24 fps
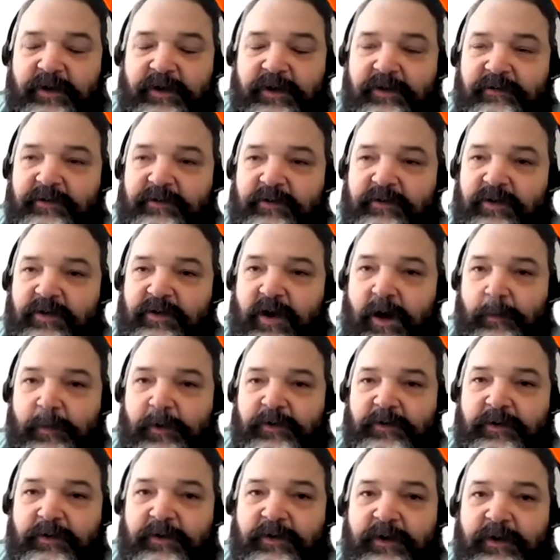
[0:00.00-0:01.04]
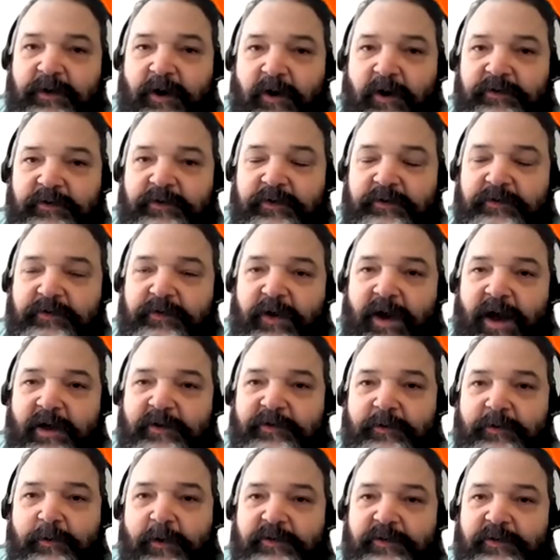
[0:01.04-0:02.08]
It gives you the opportunity also to
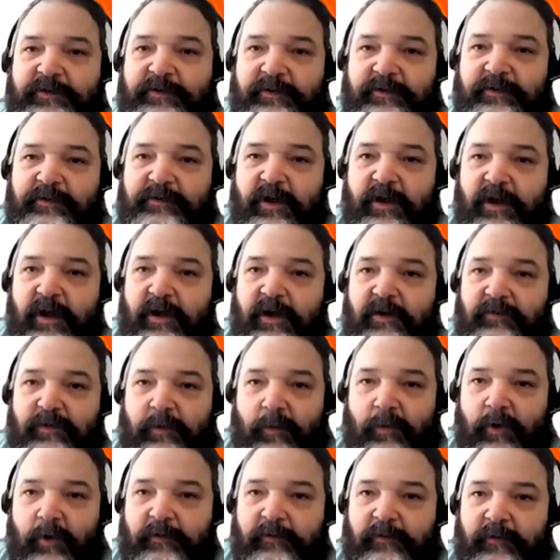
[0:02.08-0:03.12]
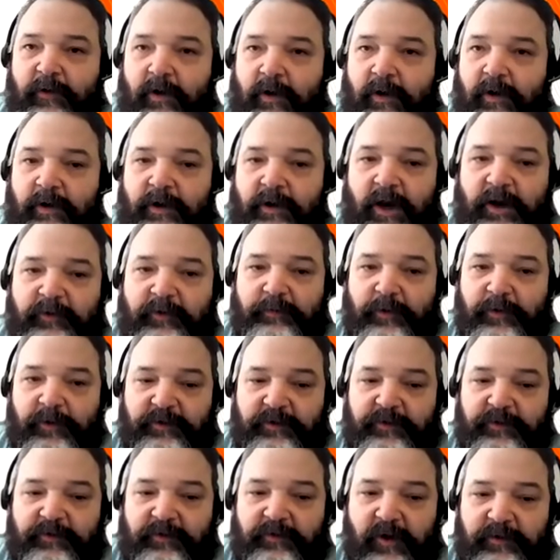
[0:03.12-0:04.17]
ask questions from one of our expert
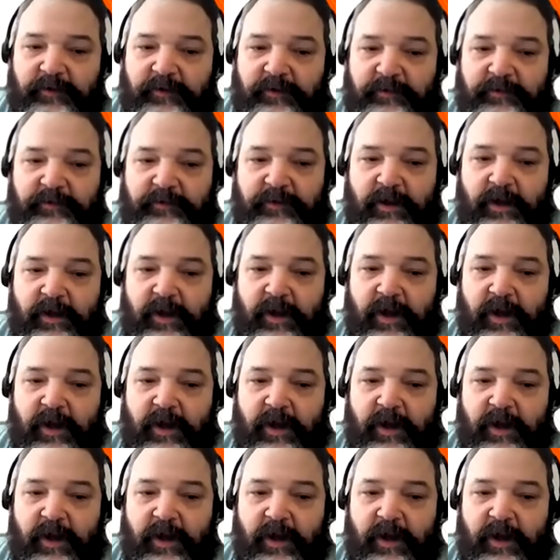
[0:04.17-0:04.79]
instructors.